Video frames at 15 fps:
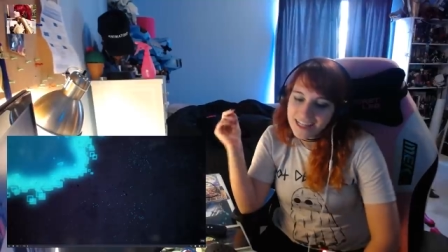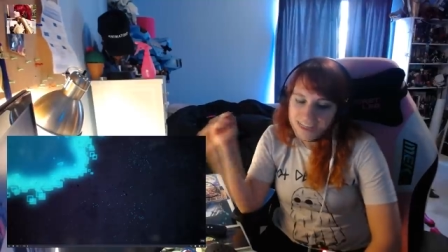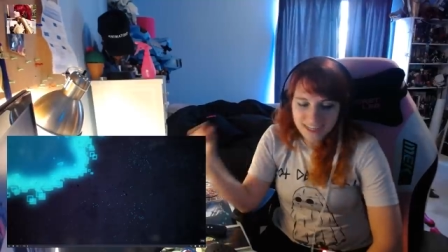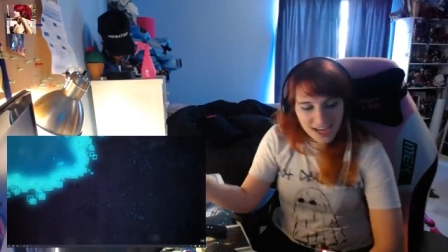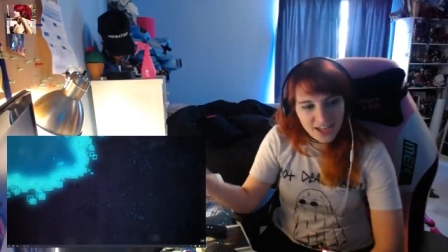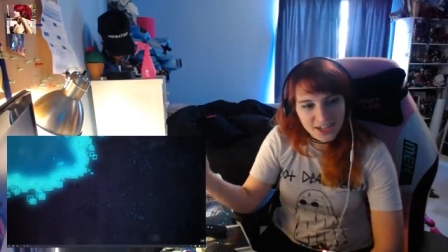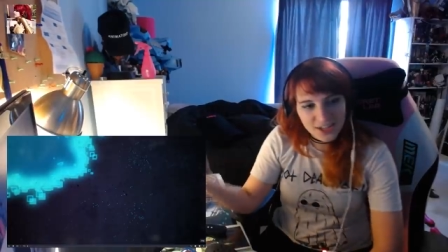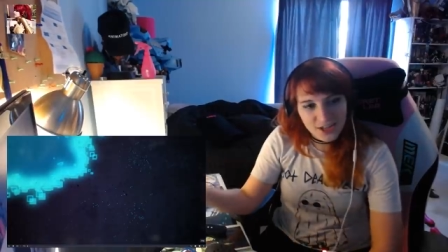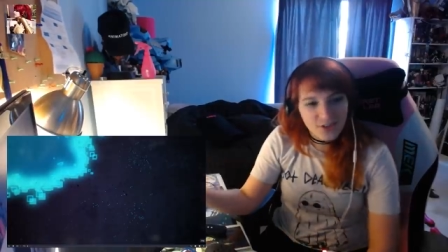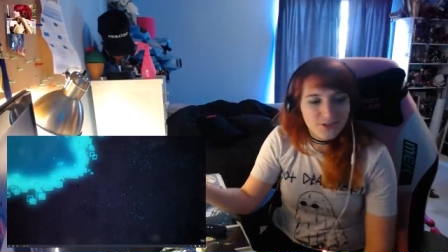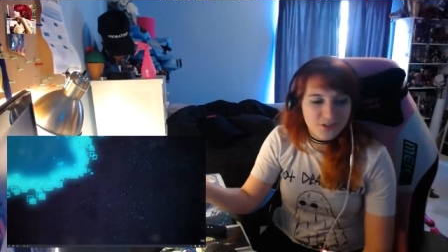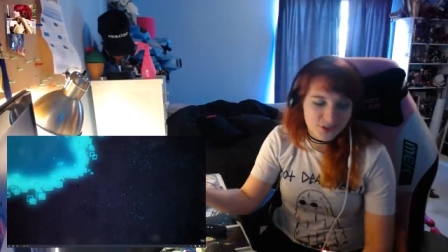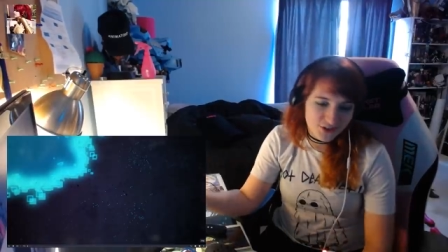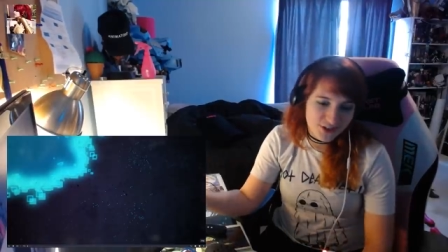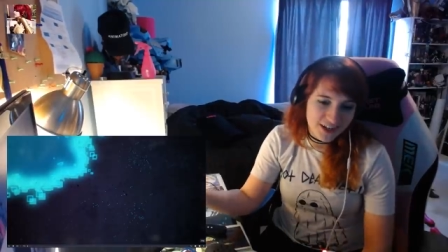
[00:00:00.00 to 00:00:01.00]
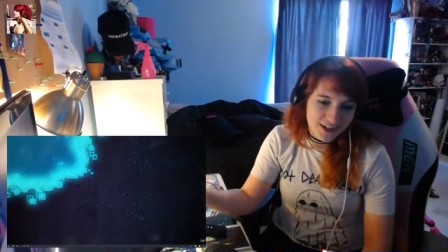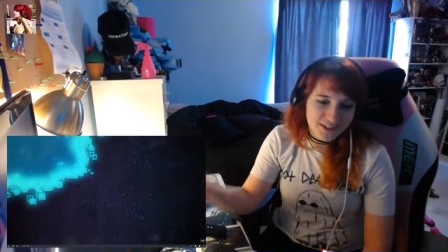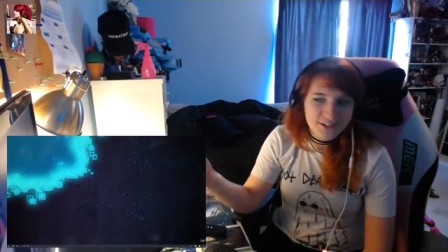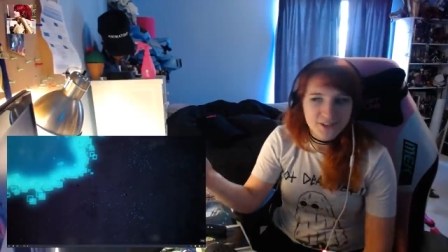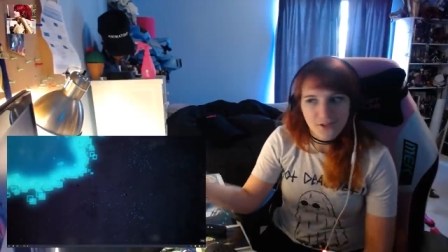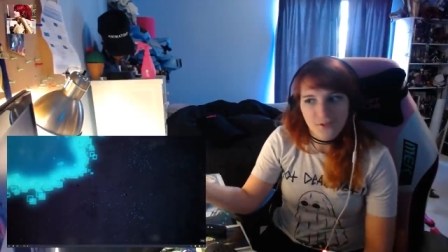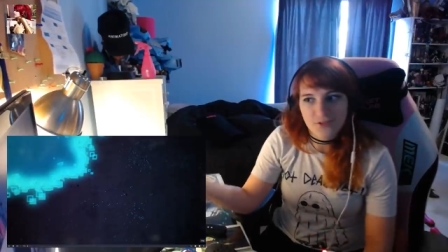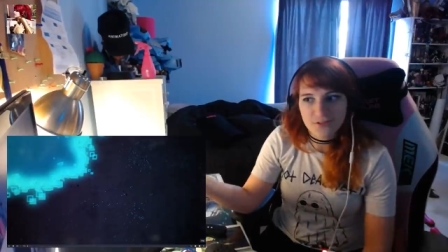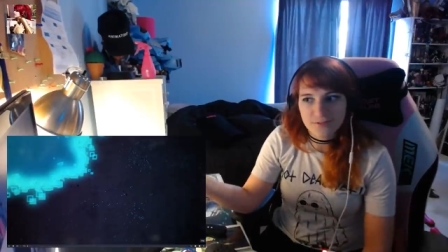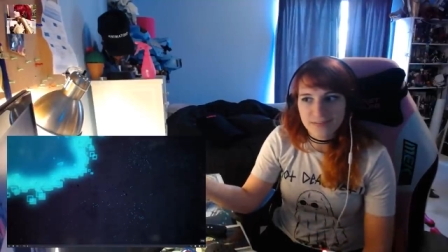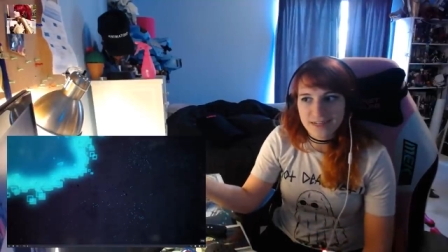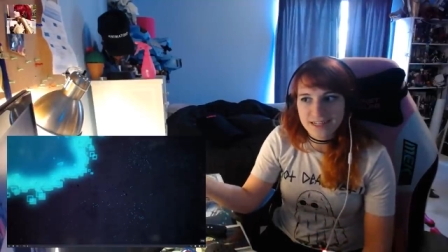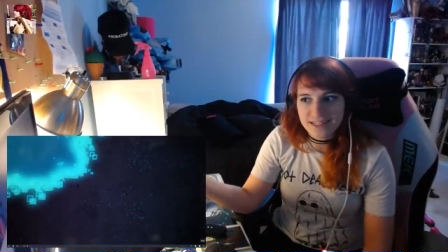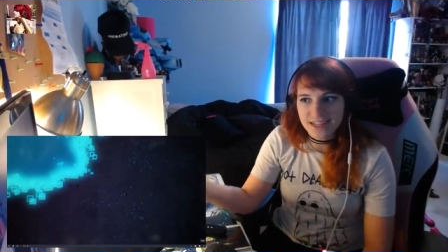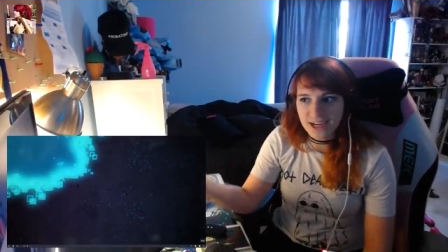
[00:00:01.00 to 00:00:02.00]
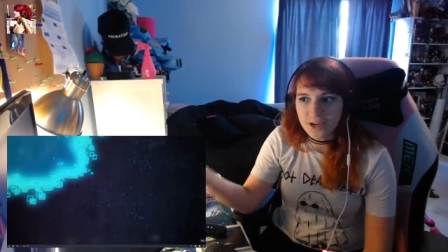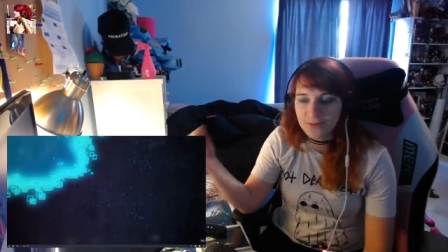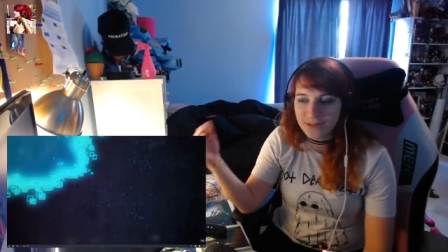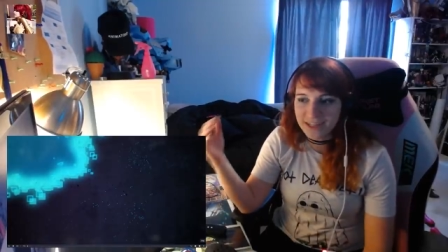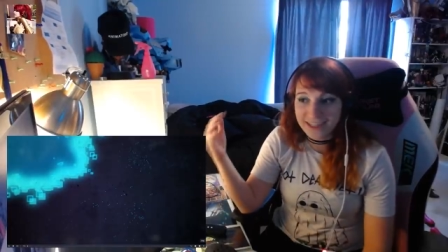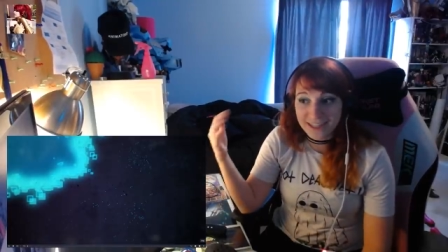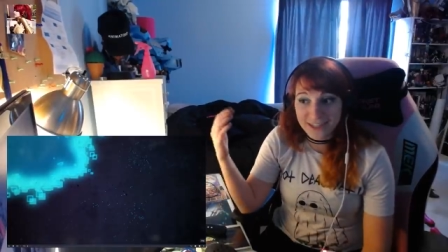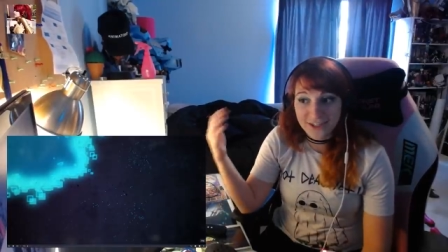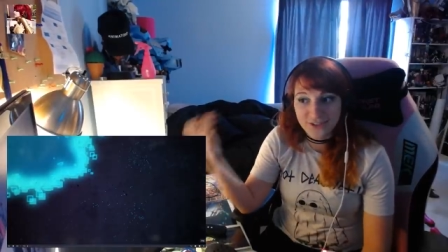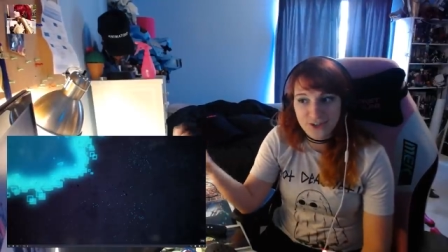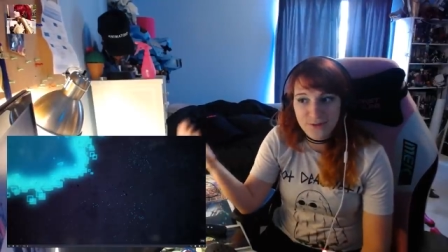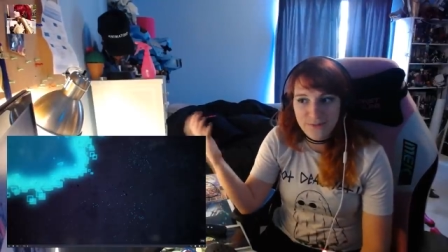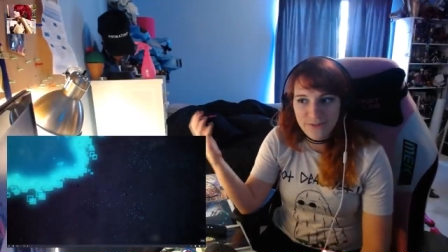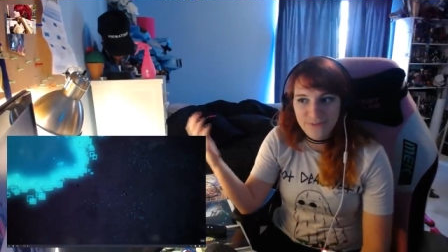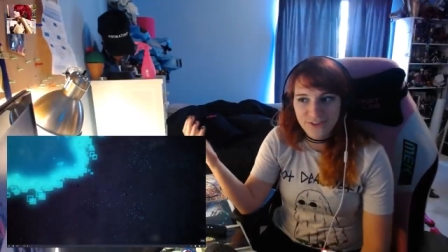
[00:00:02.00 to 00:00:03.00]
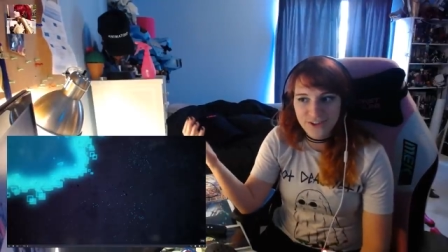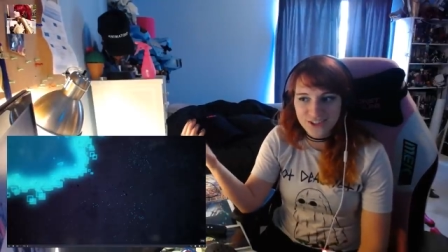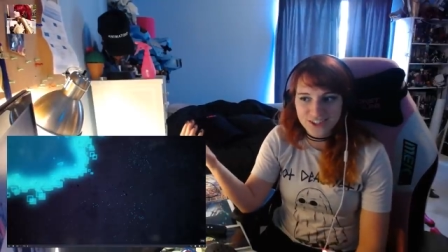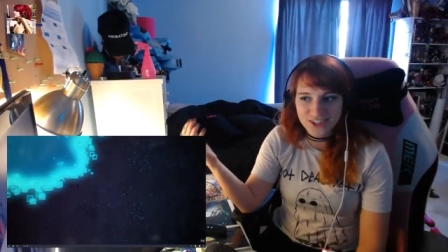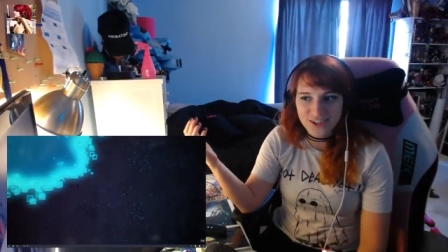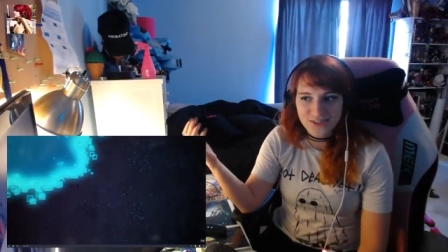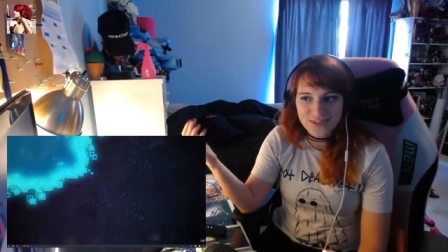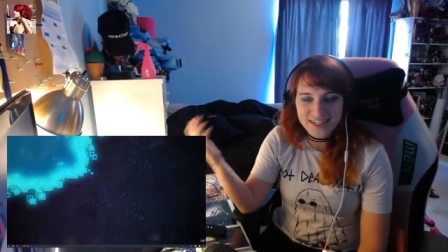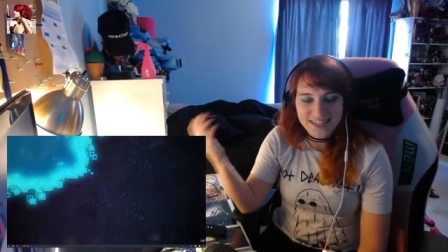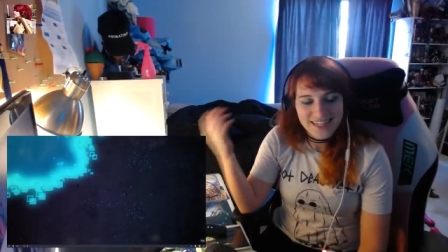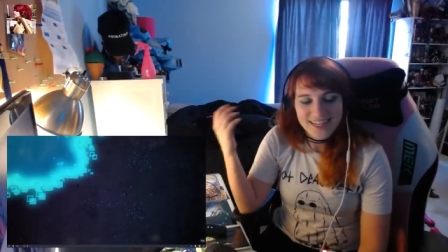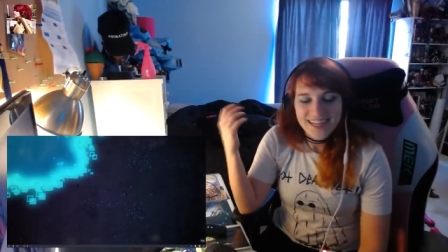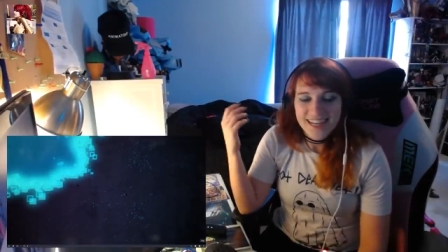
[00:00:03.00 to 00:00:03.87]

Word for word: got no strings to hold me down but like the creepy version of it